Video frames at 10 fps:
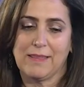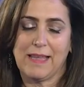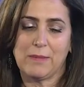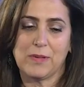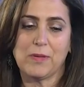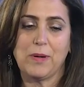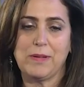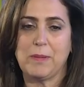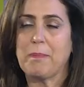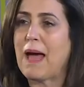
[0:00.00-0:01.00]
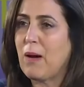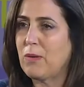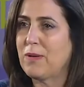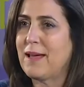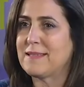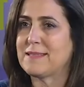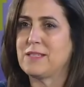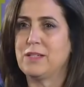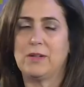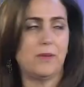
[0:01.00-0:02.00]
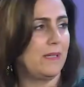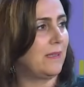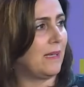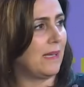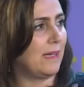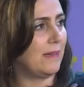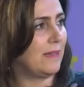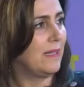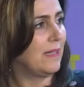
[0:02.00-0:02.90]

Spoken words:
that it was going to empower us, you know, and